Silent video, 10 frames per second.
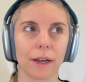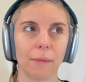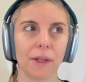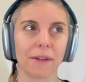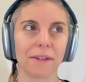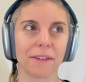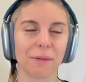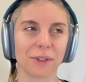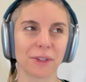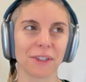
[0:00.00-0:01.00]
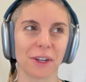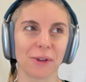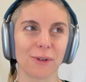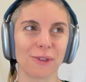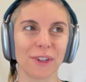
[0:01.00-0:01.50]
I mean, I was going to say
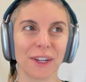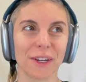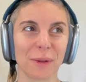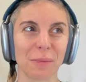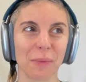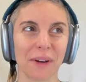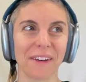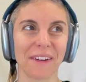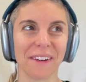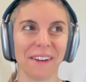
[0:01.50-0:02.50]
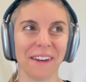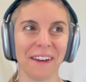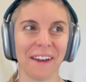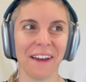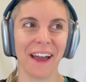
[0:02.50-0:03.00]
understated, but
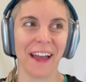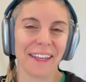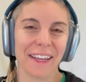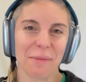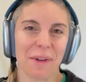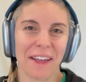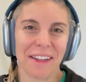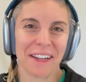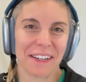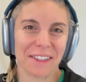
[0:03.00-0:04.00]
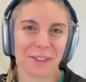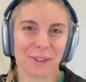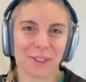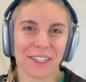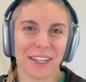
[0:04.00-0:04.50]
I think it is
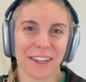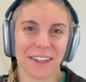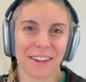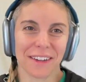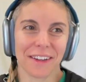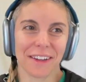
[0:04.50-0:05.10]
understated.